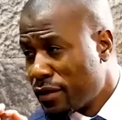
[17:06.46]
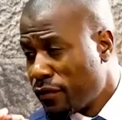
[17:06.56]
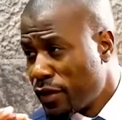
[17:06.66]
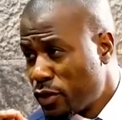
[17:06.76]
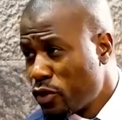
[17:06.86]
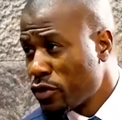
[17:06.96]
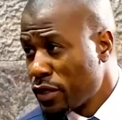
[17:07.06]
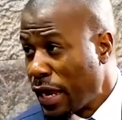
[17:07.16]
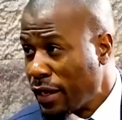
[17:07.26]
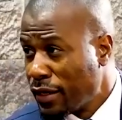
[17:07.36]
if it's your
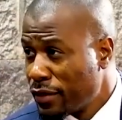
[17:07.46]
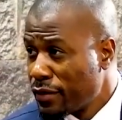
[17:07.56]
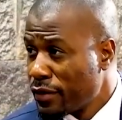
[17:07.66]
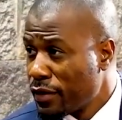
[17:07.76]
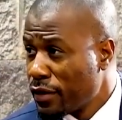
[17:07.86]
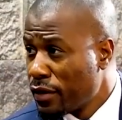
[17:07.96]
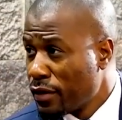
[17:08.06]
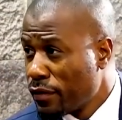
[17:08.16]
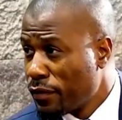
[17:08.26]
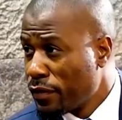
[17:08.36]
son.
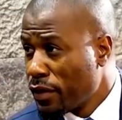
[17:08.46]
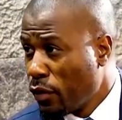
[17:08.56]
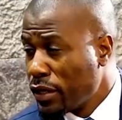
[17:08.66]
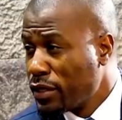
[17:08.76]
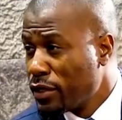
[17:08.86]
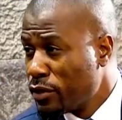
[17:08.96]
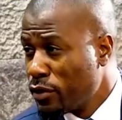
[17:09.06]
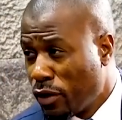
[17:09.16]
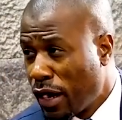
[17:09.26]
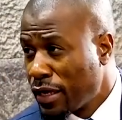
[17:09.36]
What is
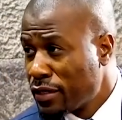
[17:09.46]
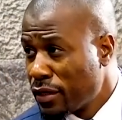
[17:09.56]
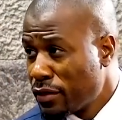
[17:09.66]
your answer?